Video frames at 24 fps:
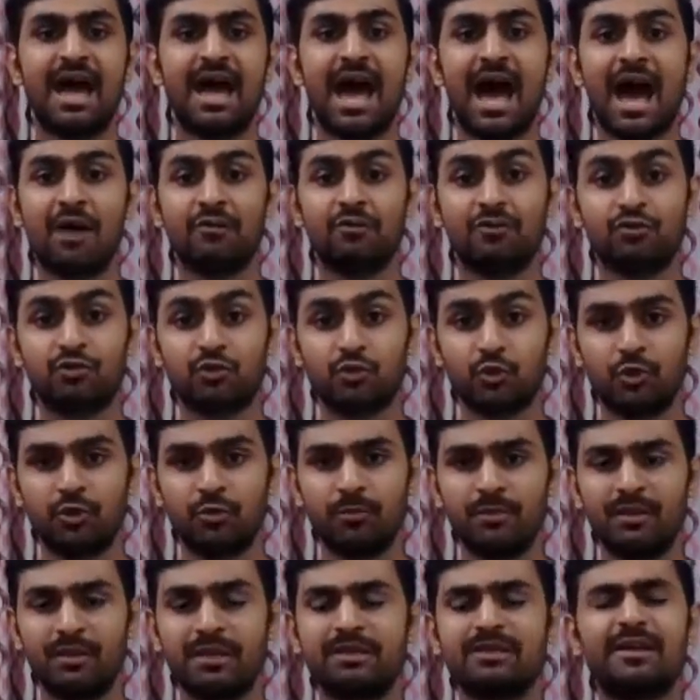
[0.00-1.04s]
have
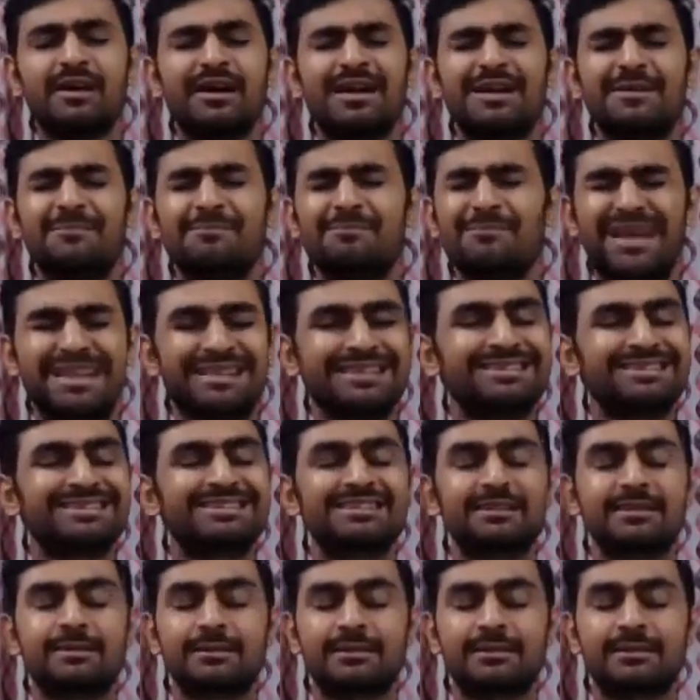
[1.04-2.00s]
shown me the immense